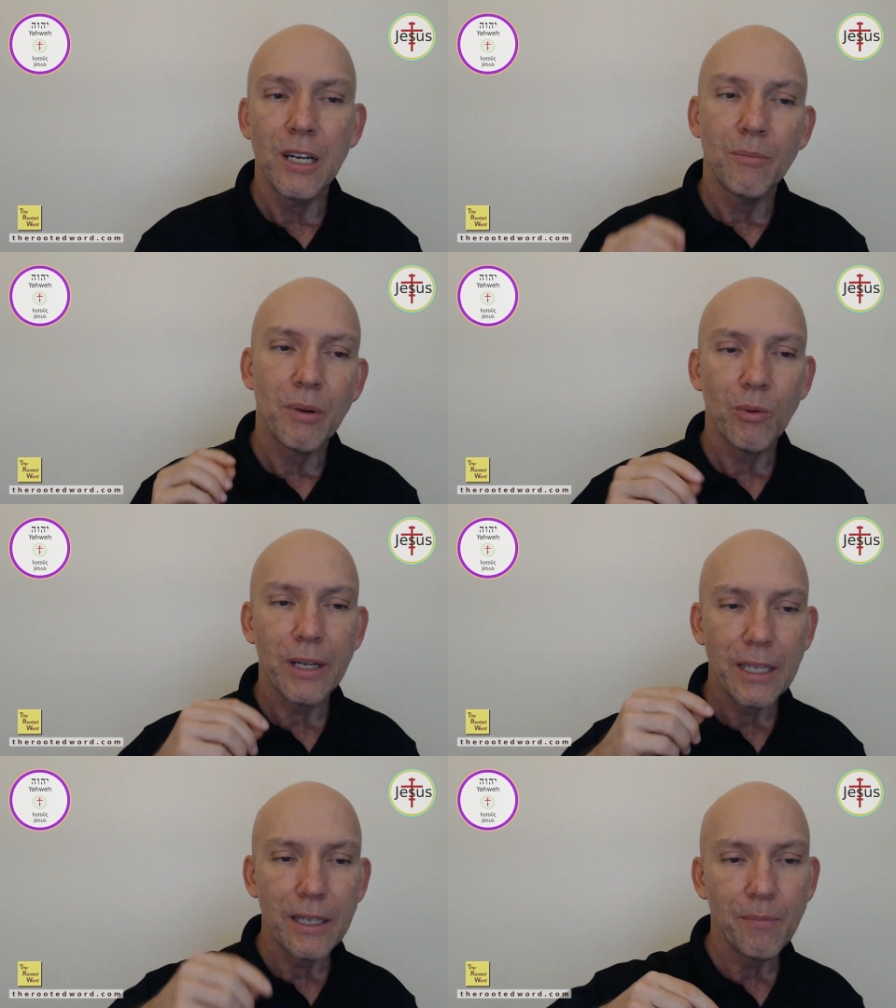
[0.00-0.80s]
But I want
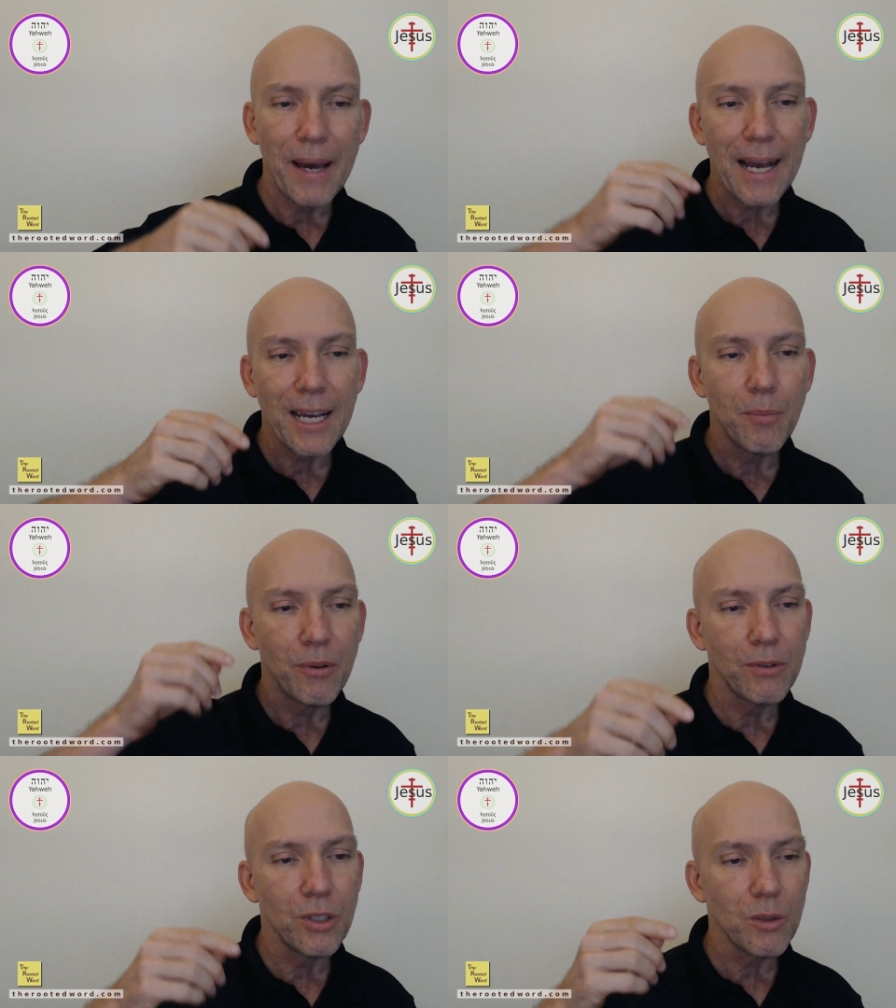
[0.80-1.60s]
to back up
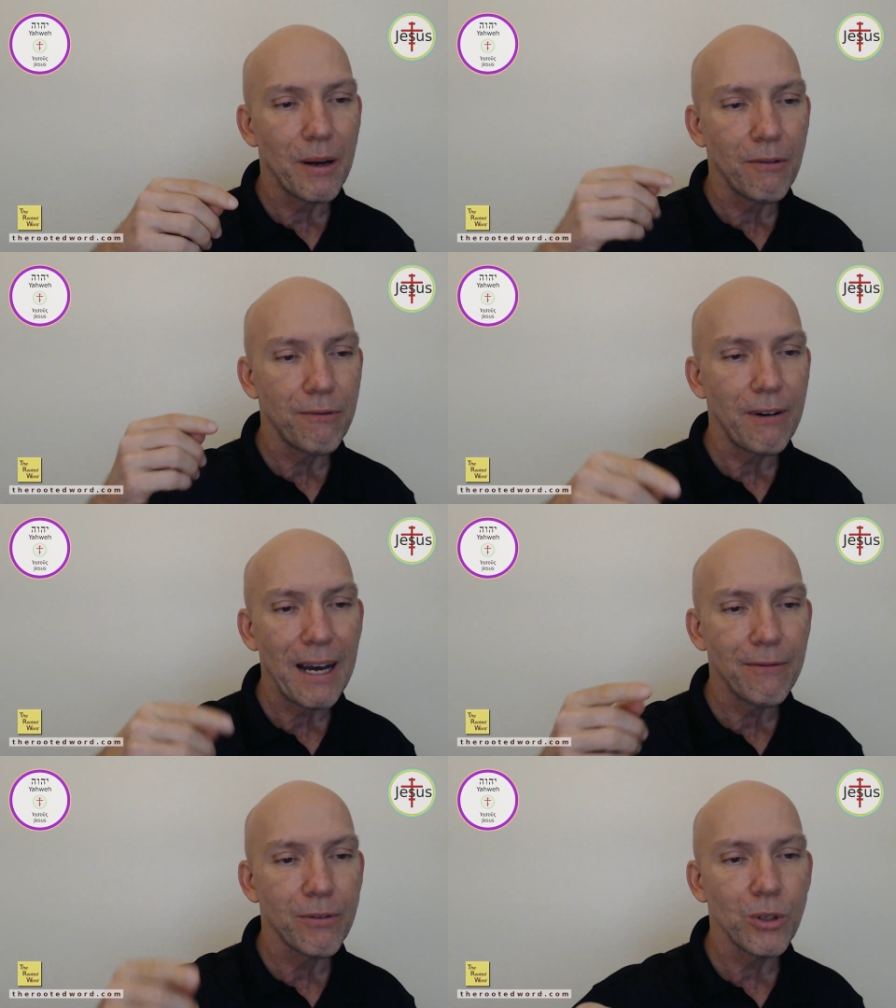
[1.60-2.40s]
just about
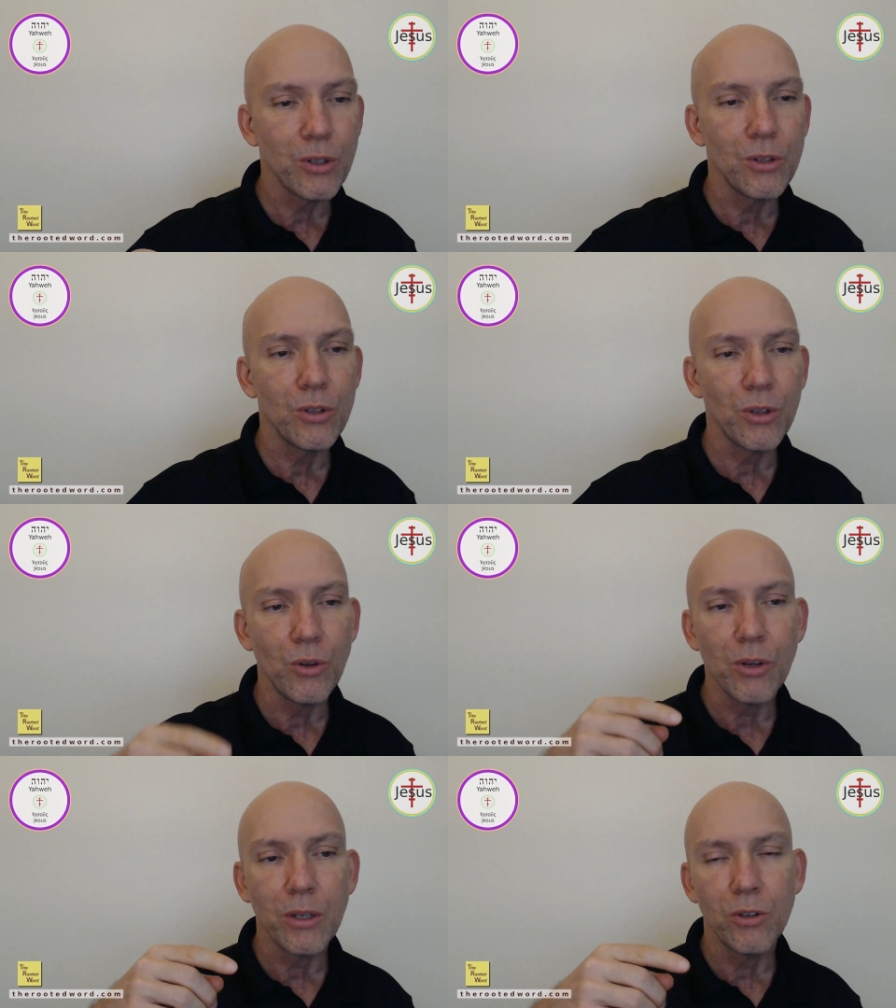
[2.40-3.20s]
five verses so
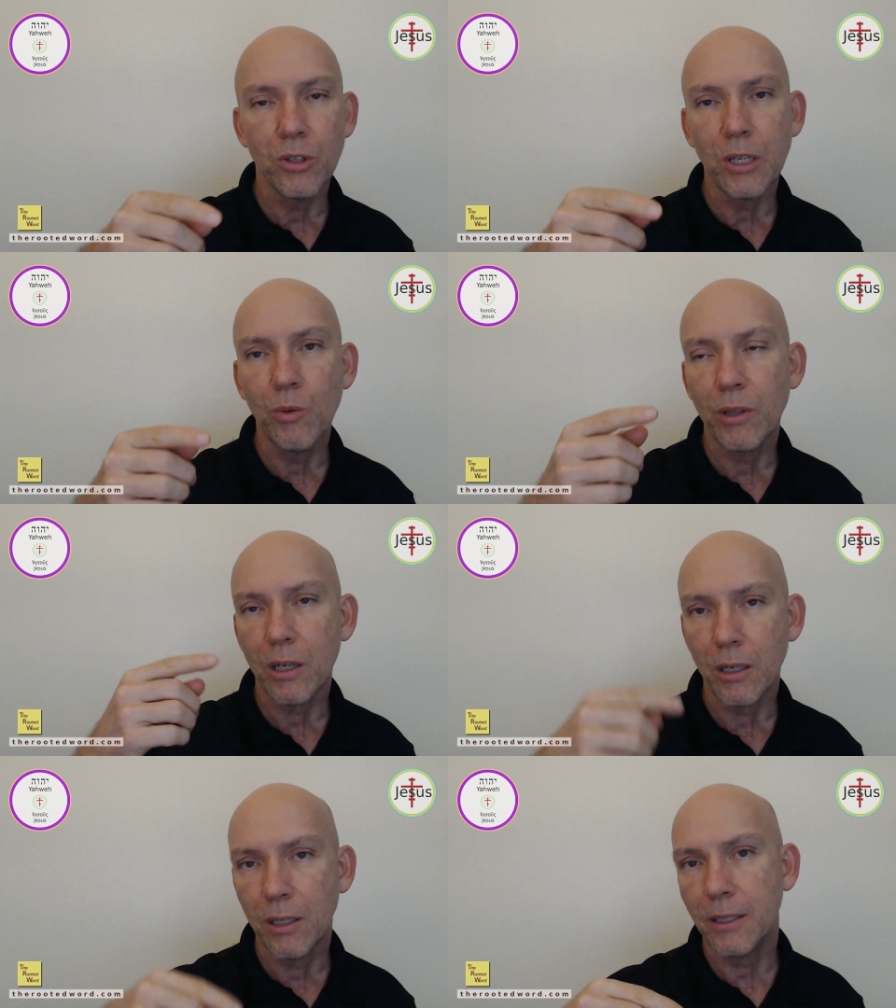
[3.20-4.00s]
you can see what the
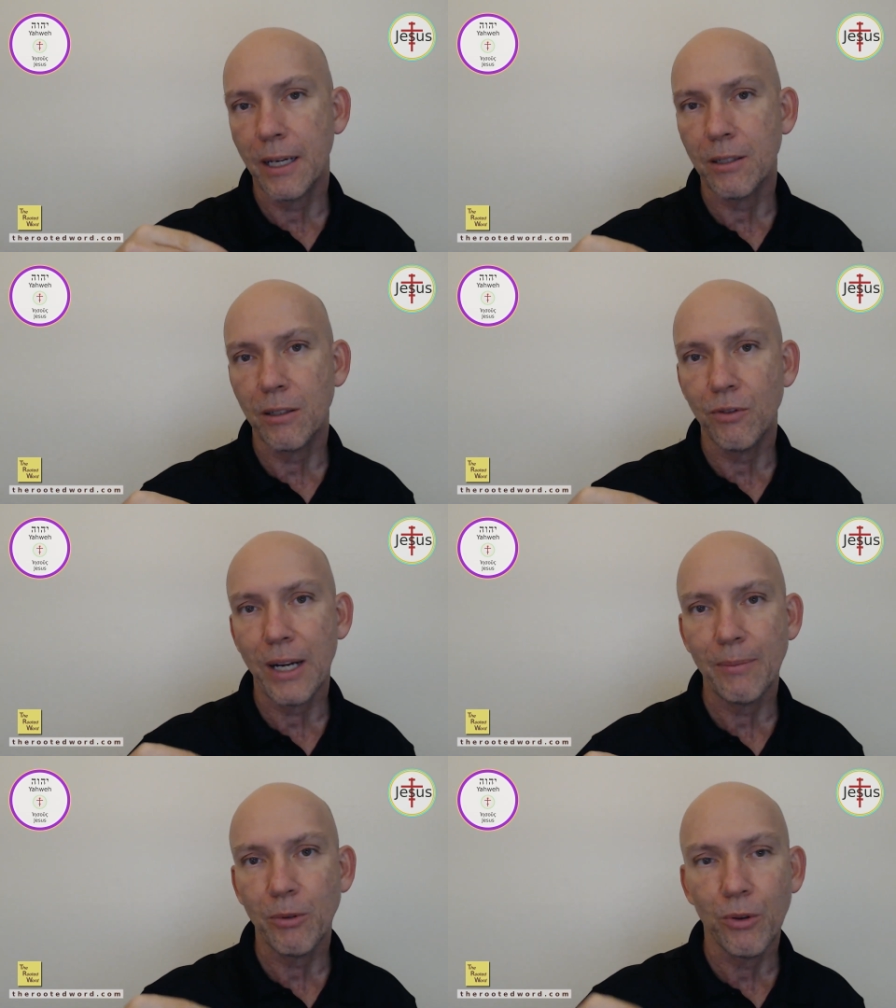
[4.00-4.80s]
context of
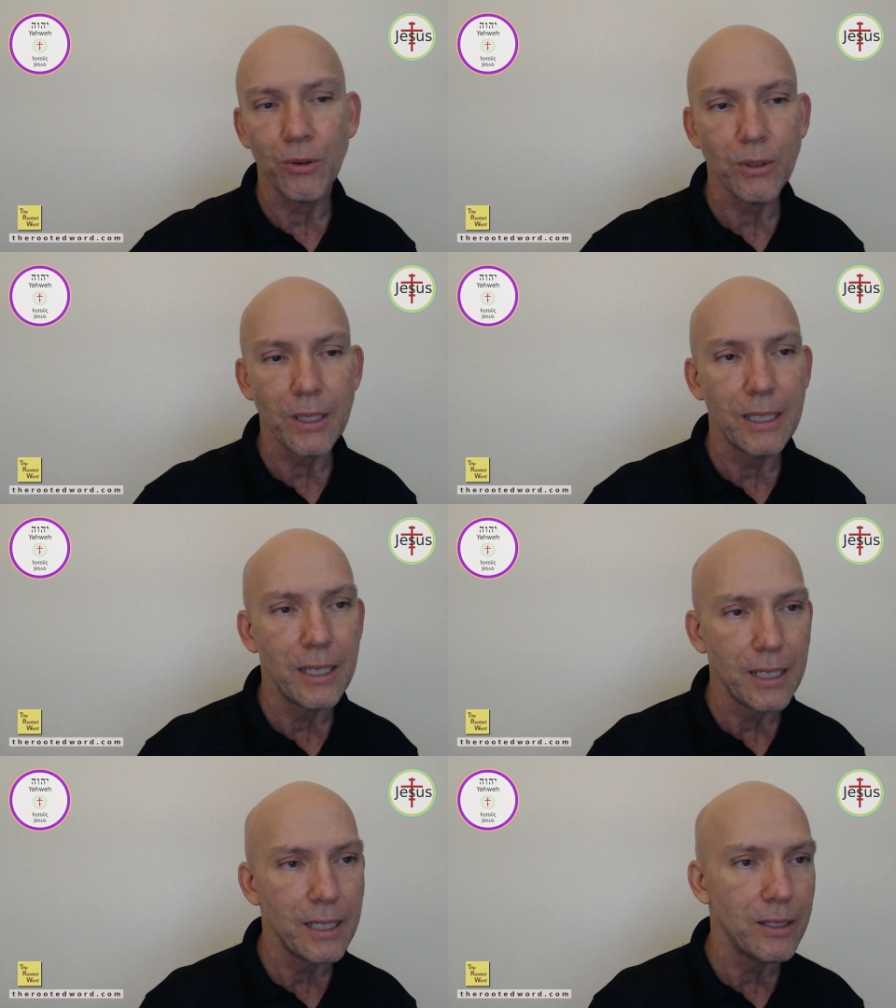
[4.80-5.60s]
chapter thirteen
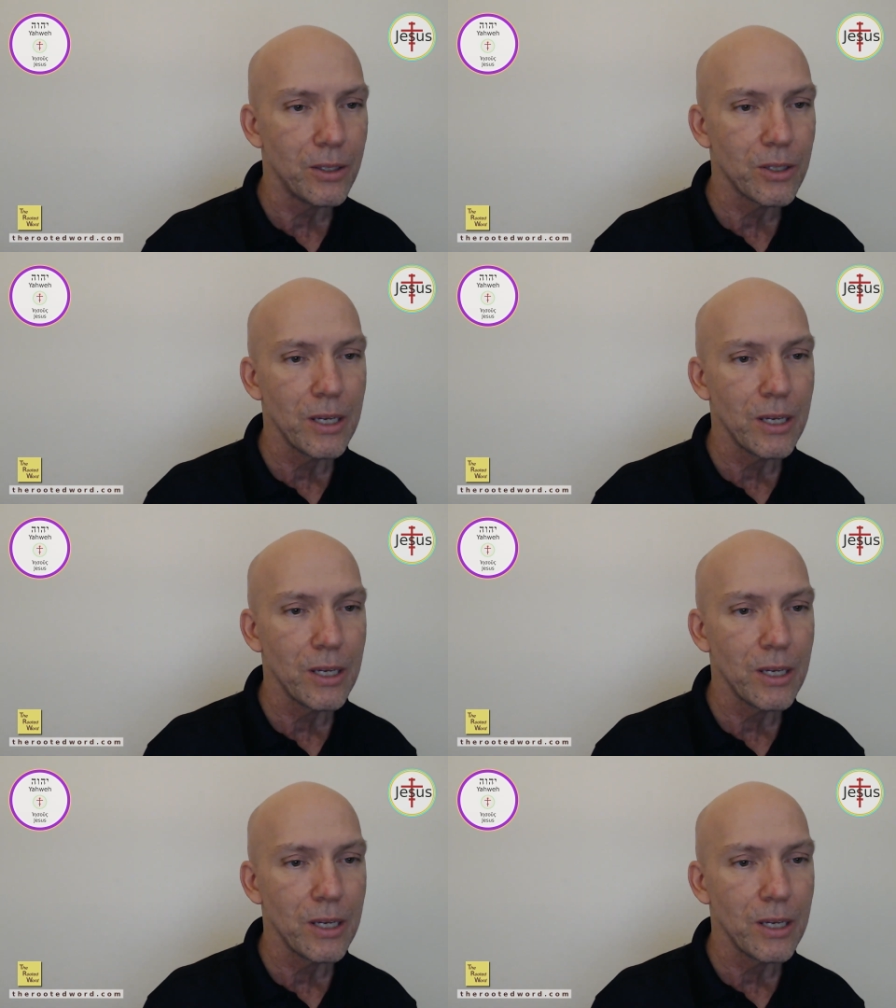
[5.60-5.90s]
is.